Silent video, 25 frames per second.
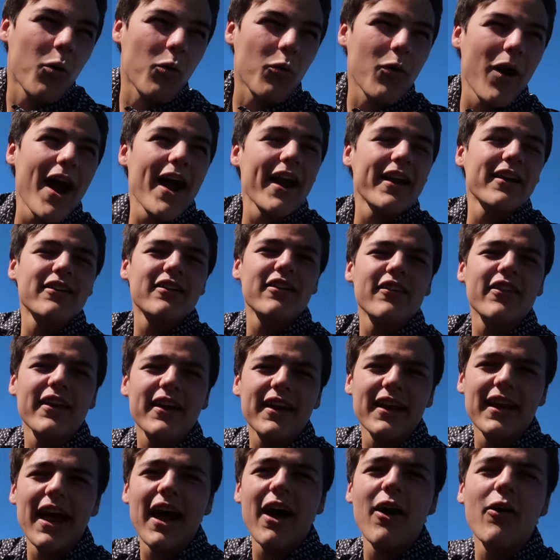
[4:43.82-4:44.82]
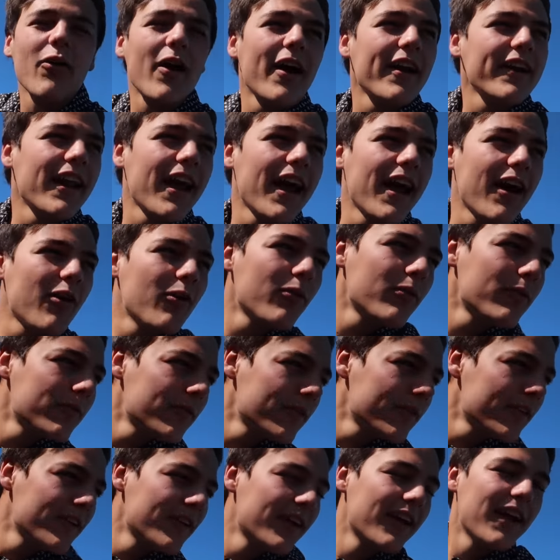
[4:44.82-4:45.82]
We're riding to the canal right now.
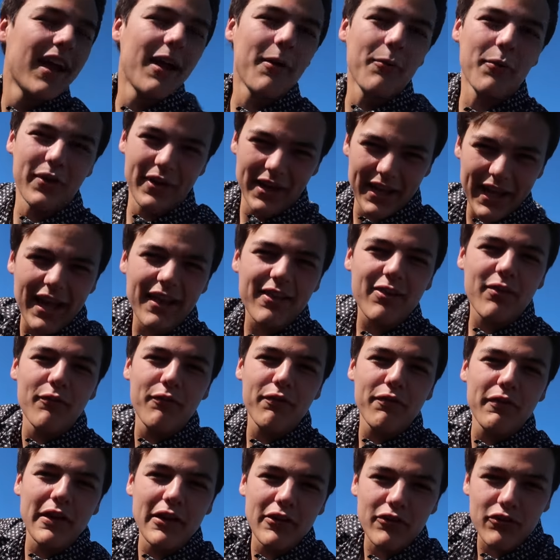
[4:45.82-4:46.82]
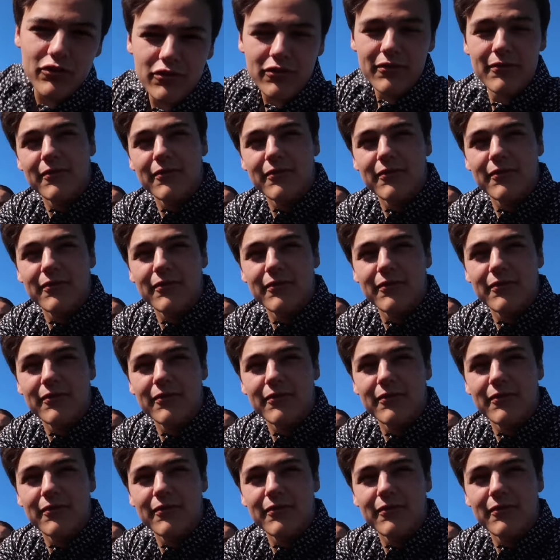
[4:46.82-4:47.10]
We're going to get some fish.